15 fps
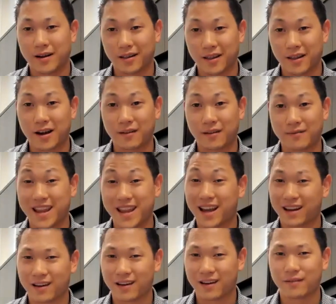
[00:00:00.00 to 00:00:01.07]
lot of
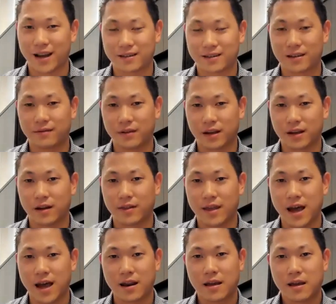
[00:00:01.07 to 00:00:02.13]
negative activity on
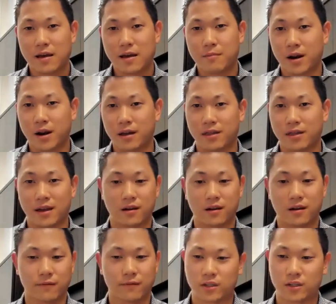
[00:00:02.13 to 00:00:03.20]
that. But I think
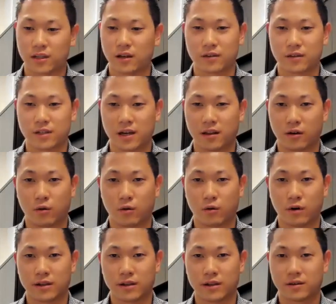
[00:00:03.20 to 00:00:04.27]
conversely, on the other side of the coin,
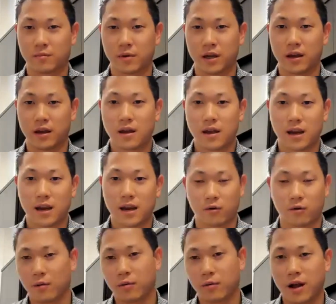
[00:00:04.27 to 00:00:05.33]
it's going to be an
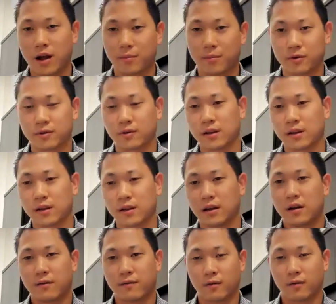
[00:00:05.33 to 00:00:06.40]
incredible opportunity
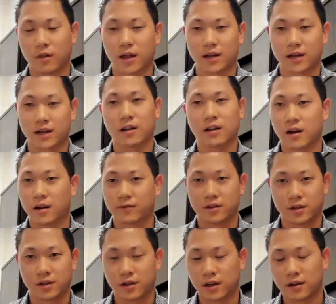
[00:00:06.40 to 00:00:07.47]
for a lot of sell-offs,
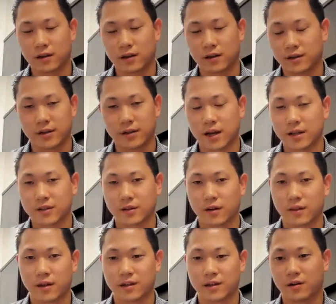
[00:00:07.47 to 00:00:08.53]
just like Lysa said. So
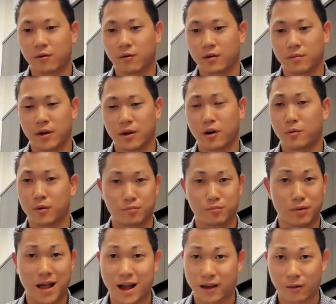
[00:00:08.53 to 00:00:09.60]
I think it's going to be
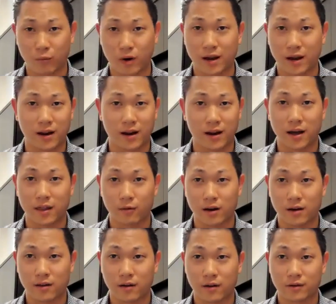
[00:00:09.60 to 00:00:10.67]
almost black and white on either
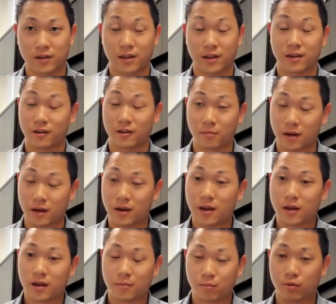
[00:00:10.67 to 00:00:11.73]
end of those. I think it'll be
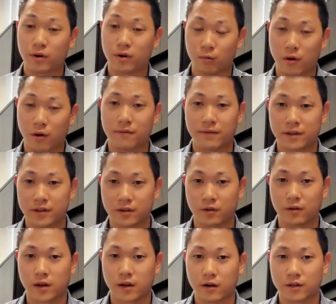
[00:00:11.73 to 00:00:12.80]
pretty rough in
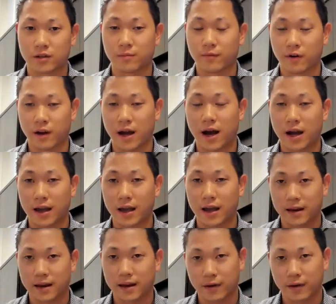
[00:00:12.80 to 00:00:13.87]
certain areas, some very high-end
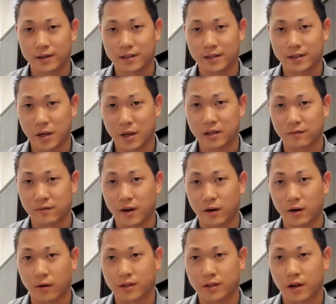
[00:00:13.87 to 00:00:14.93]
areas, expensive
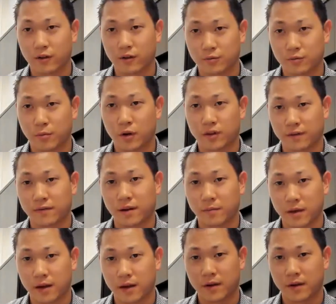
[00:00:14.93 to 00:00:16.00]
areas on those
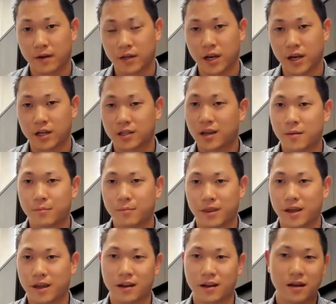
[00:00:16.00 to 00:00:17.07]
multifamily FHAs, but
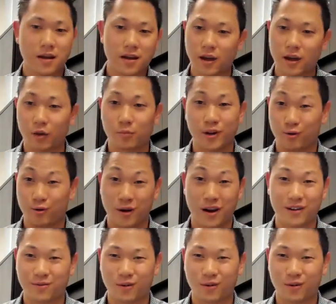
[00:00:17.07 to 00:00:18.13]
then it'll be
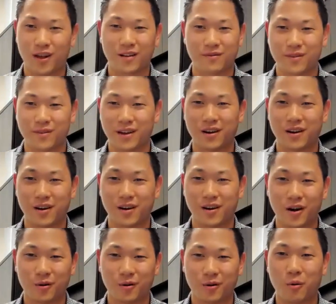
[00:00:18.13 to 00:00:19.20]
great for a lot of the
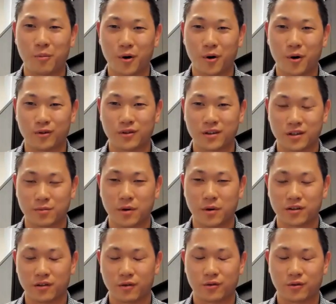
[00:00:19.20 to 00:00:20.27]
other homeowners,
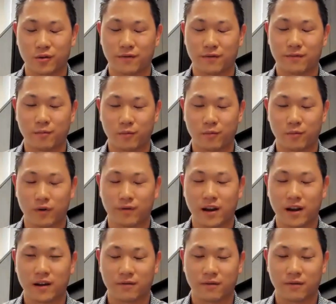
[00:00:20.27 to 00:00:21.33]
especially those who are with Fannie
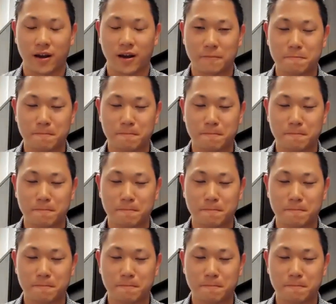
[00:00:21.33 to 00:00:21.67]
and Freddie.